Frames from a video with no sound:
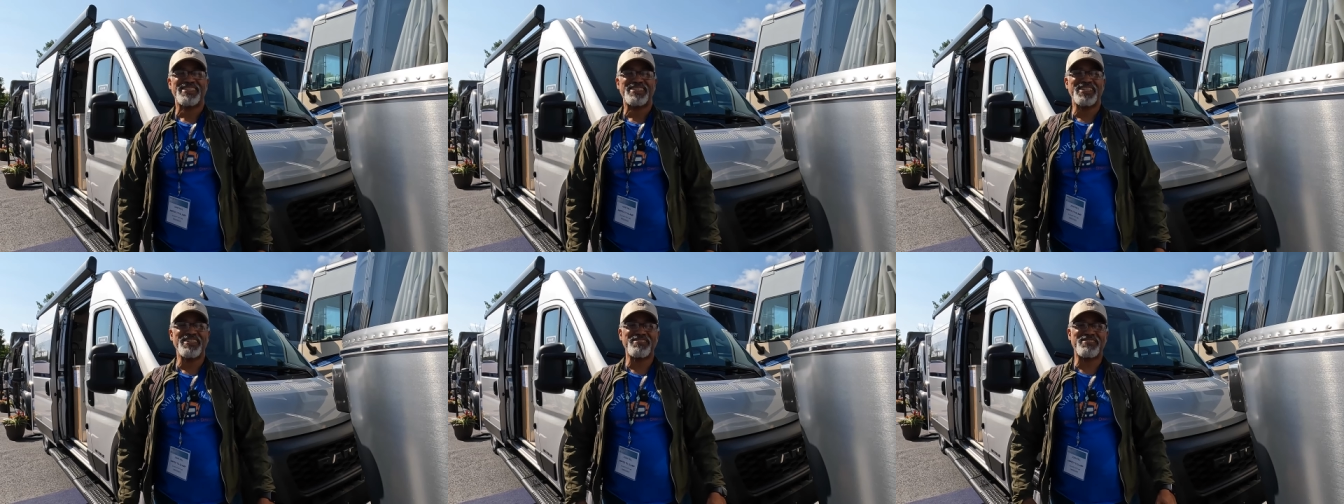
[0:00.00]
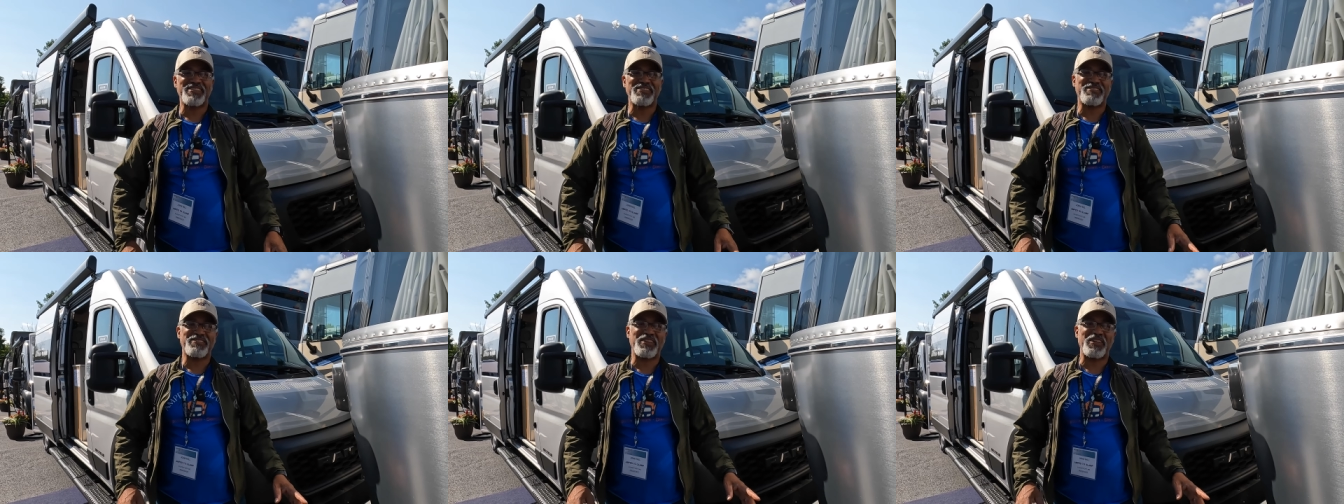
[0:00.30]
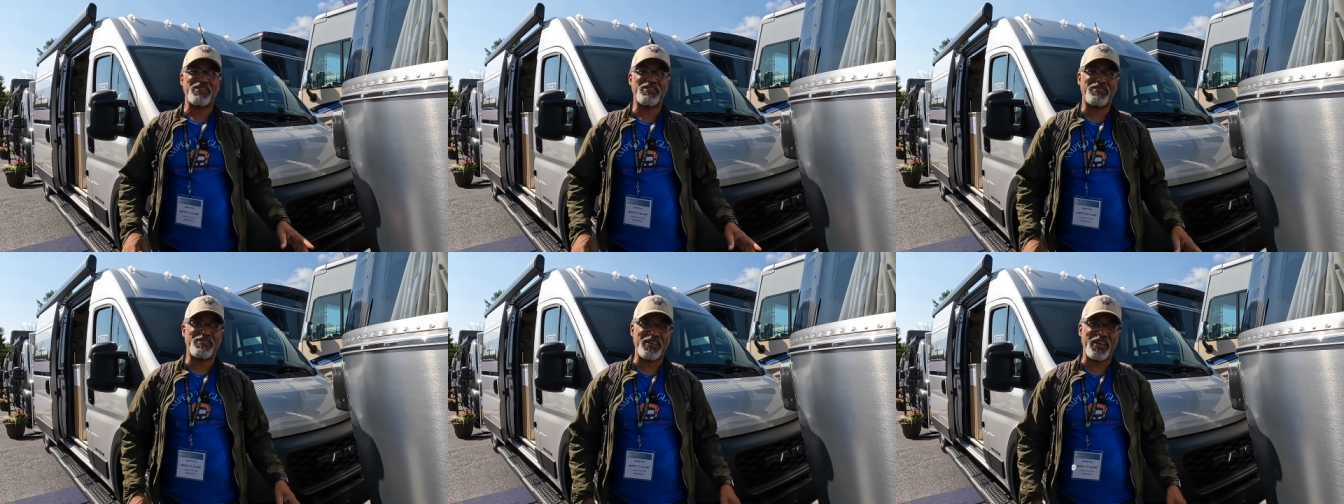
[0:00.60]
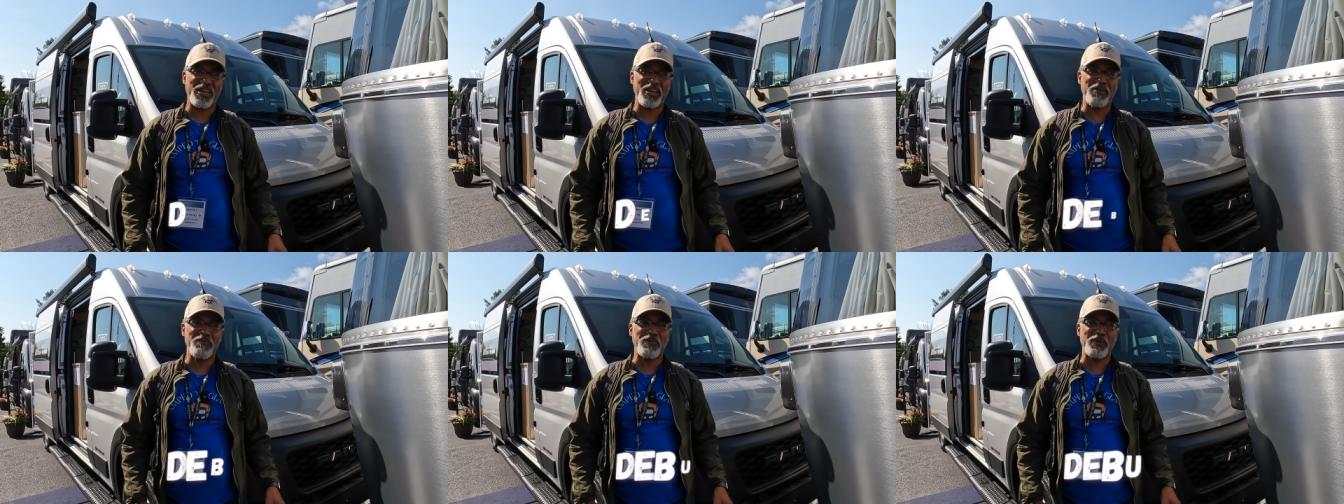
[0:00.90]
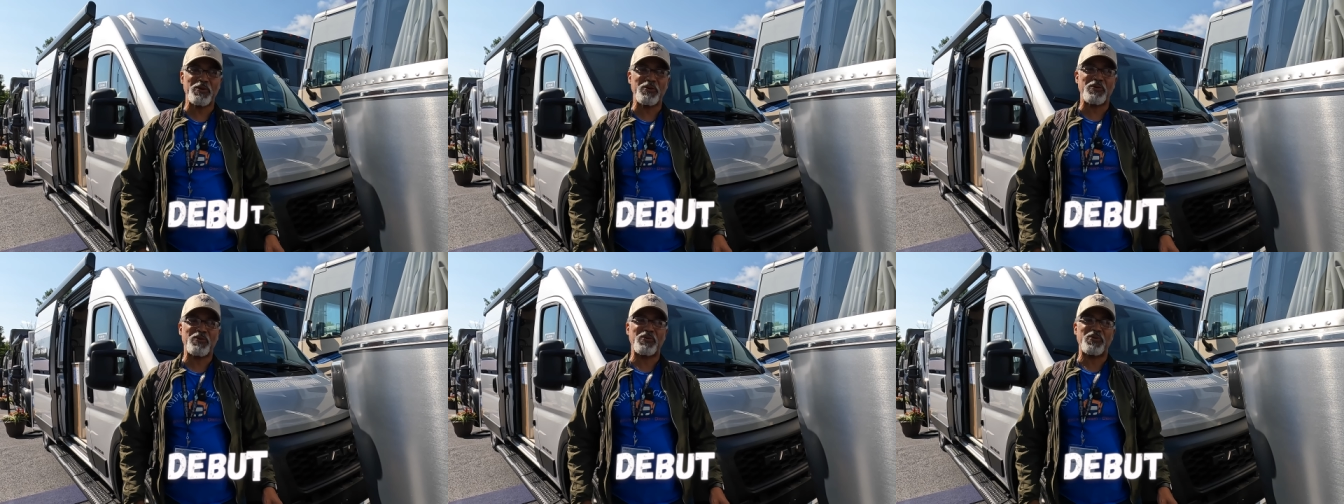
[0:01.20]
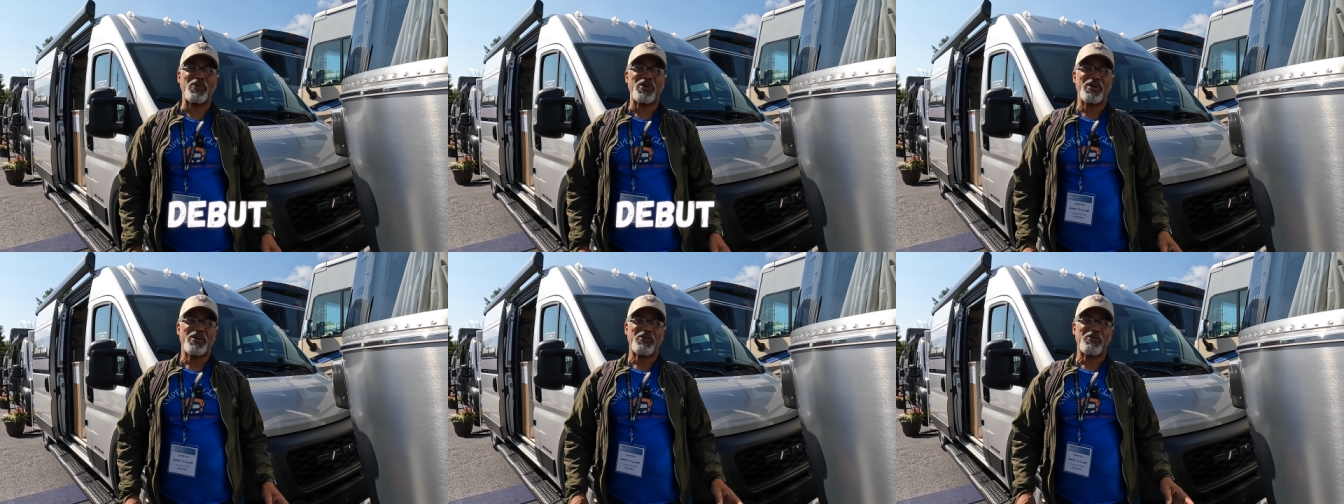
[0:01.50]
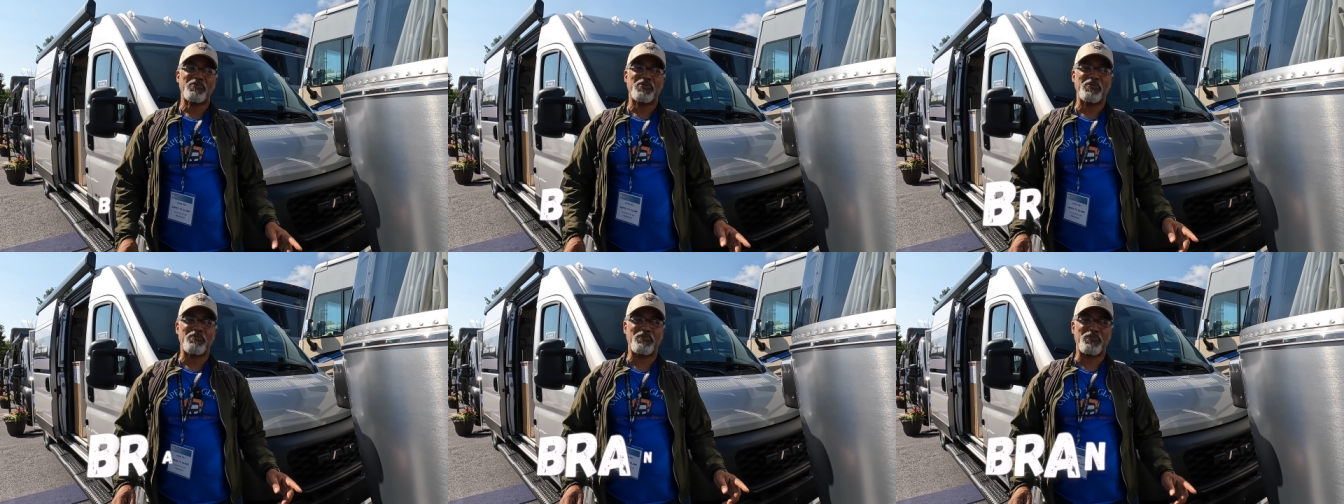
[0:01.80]
This is the debut
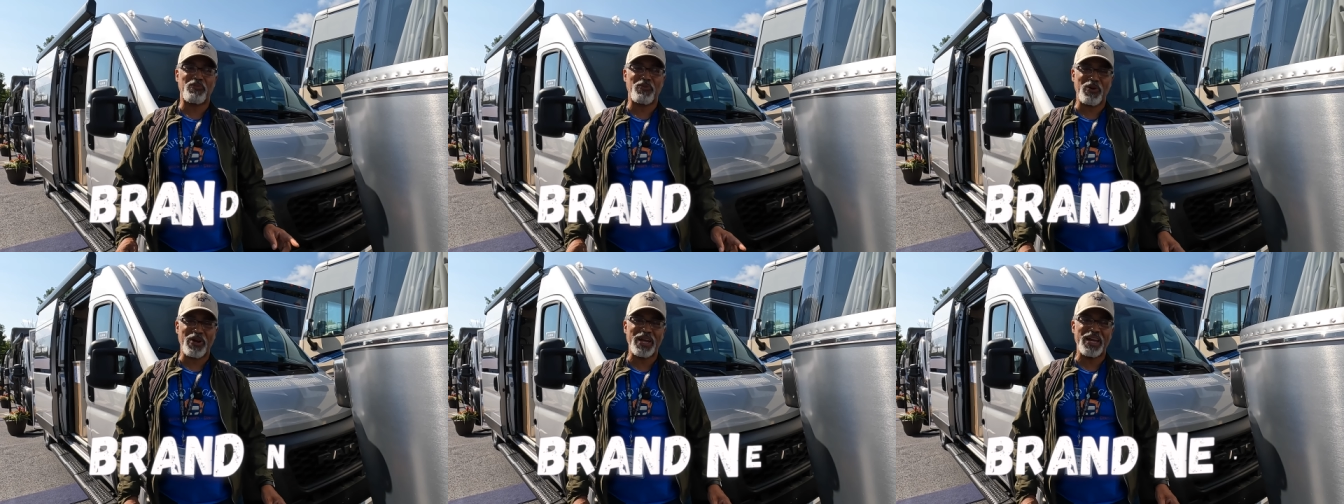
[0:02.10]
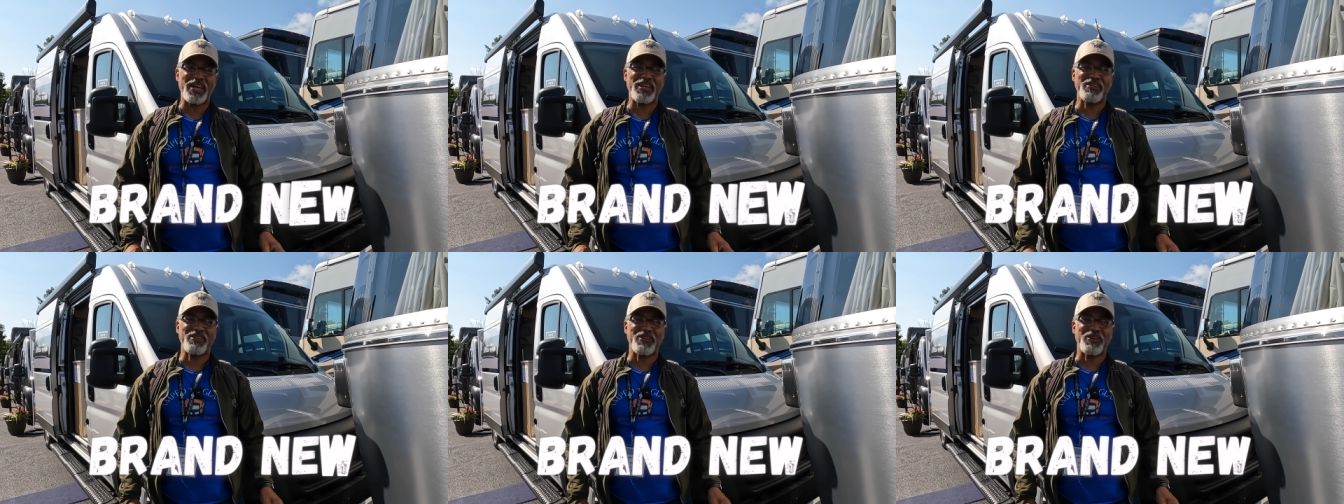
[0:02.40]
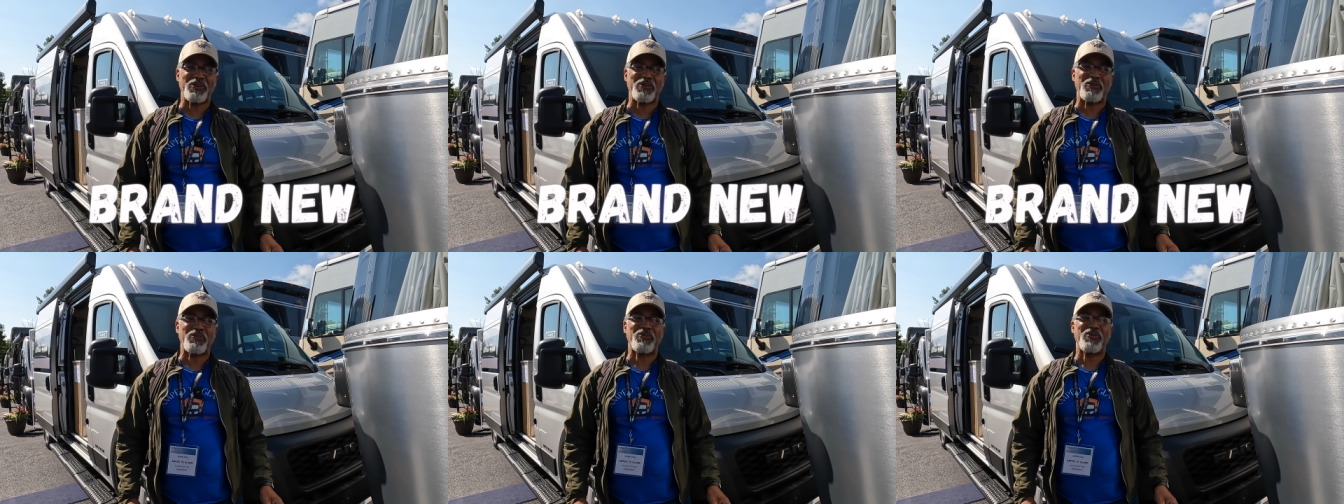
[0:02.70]
of the brand new